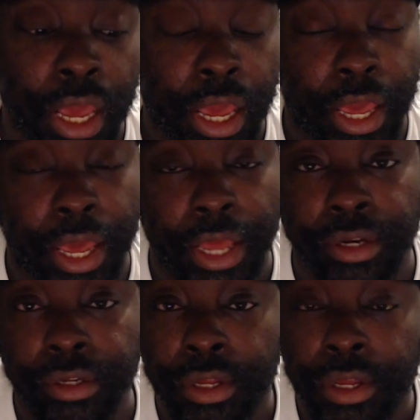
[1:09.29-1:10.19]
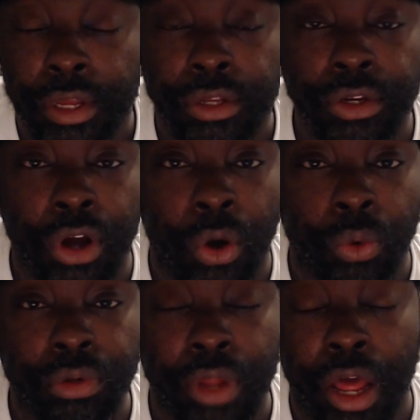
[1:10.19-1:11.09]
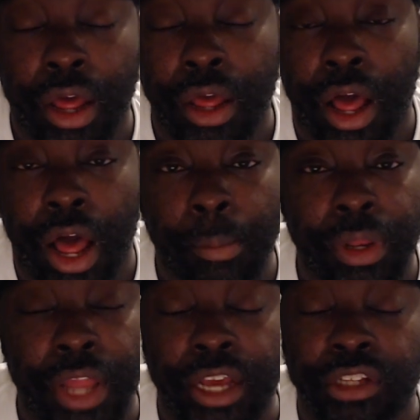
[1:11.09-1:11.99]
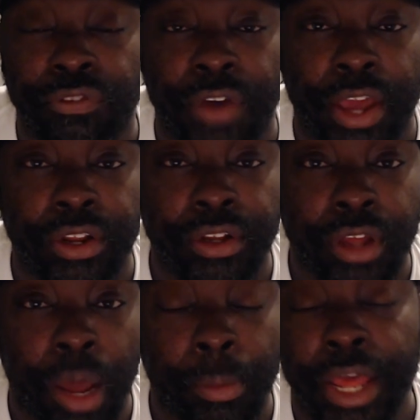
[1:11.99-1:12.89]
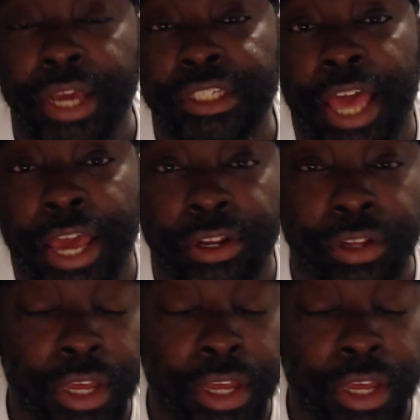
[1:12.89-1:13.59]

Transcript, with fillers: and you know I'm a Lakers fader. I'm a Lakers hater.